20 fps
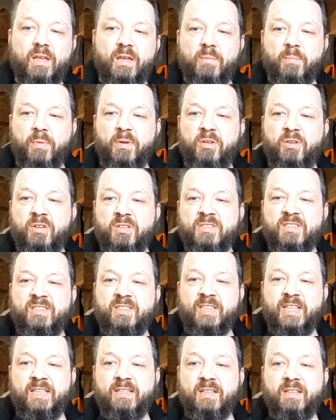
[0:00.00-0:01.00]
But you can
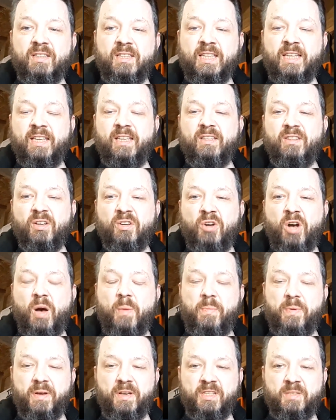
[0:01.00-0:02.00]
see that the
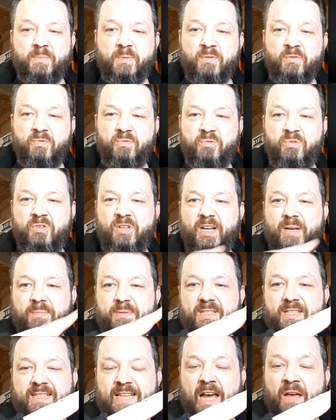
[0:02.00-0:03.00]
copper has been
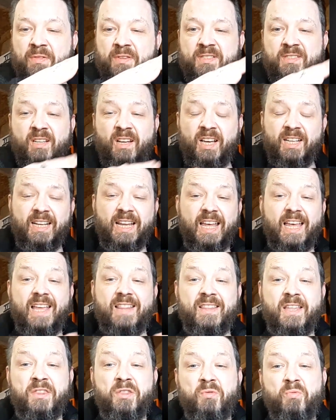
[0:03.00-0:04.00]
ripped down the side,
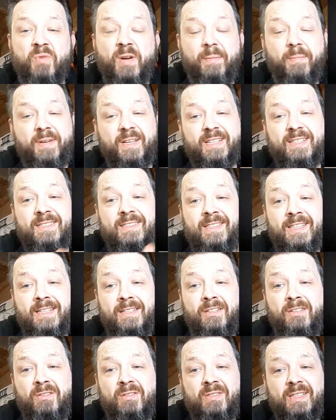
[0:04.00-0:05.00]
and then the rip
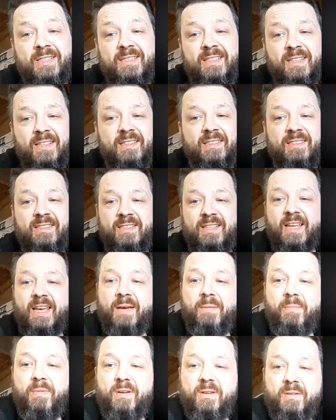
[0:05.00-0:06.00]
continues into the
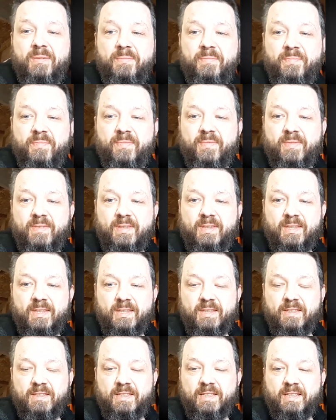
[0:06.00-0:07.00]
stem.
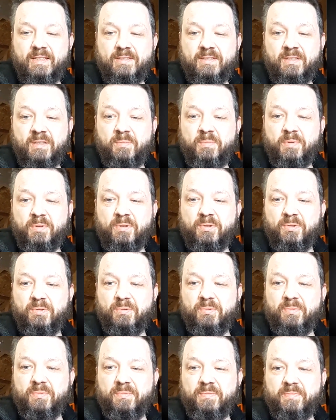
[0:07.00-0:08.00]
That's super
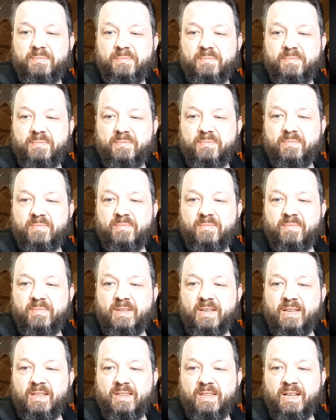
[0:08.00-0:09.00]
cool.
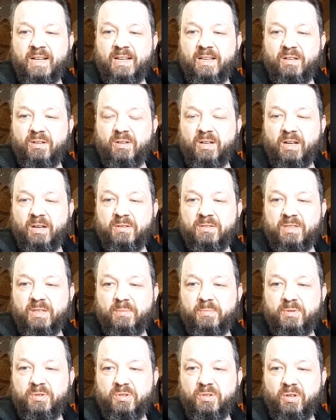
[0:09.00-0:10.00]
Then a little
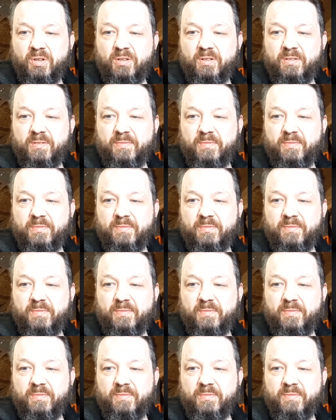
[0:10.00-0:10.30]
close-up shot.